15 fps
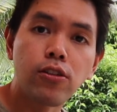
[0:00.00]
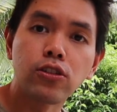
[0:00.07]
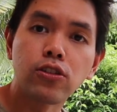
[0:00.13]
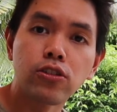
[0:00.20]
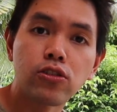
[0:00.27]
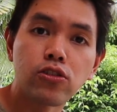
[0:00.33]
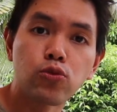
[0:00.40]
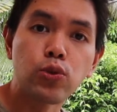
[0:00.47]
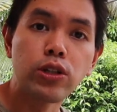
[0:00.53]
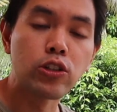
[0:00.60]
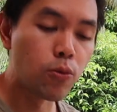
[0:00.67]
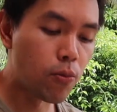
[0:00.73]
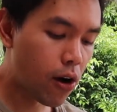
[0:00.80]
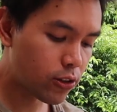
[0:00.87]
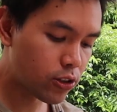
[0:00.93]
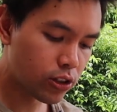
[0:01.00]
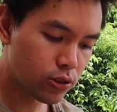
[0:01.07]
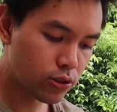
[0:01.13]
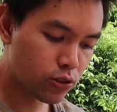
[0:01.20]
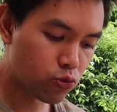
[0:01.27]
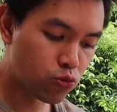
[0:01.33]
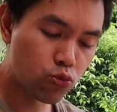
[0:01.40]
And you've got the sweet
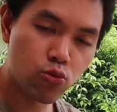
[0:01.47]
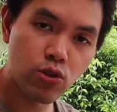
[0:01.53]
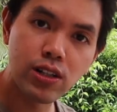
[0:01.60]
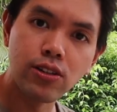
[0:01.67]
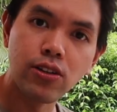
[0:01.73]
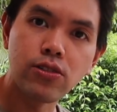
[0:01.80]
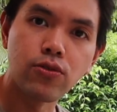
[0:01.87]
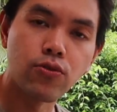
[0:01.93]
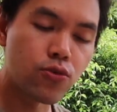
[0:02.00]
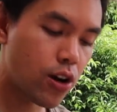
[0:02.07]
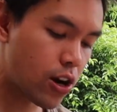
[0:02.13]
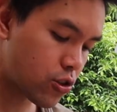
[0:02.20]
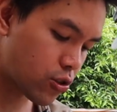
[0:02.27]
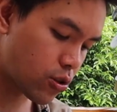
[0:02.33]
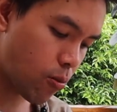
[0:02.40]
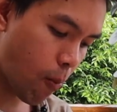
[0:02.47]
tomatoes, really nice and fresh.